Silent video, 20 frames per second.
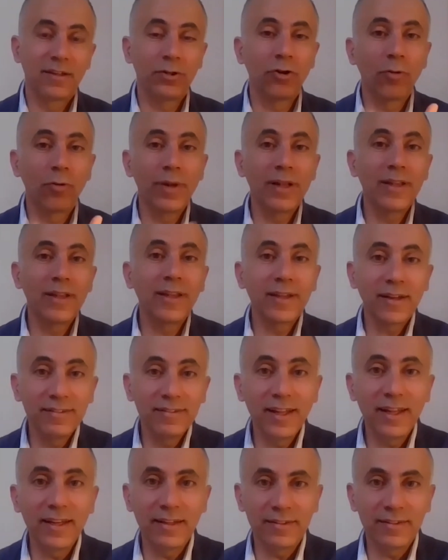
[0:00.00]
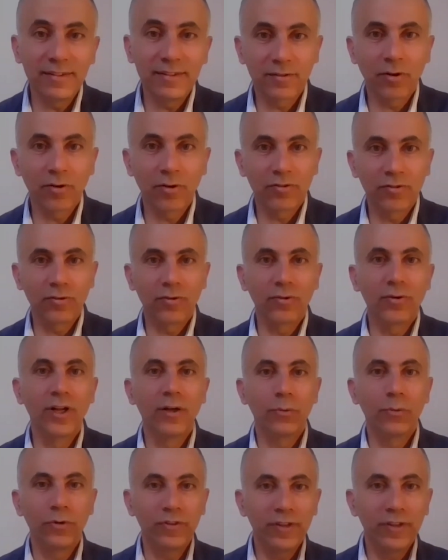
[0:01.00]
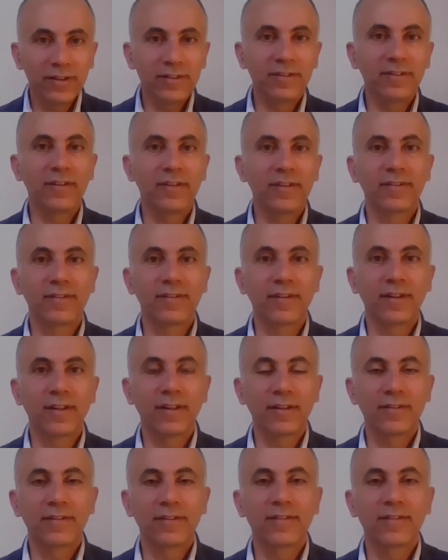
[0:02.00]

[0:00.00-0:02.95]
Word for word: you know, building resilience also within this, uh,